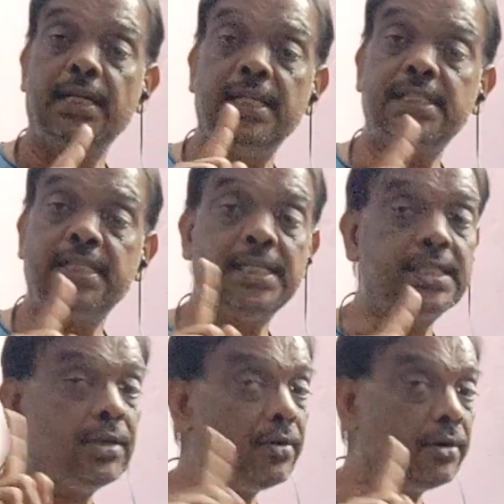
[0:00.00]

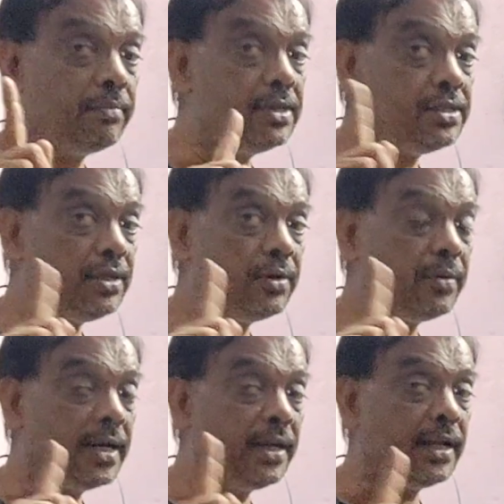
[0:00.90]
distance cannot be
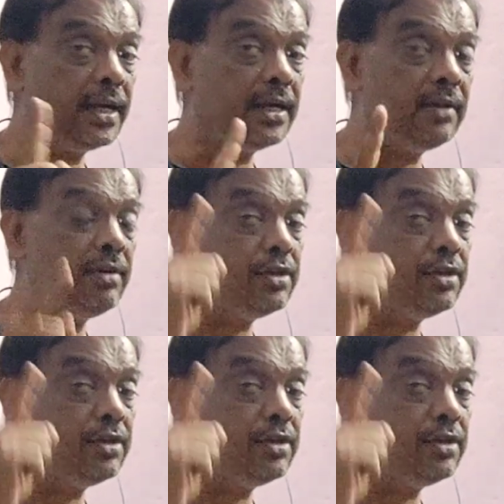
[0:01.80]
0 and negative.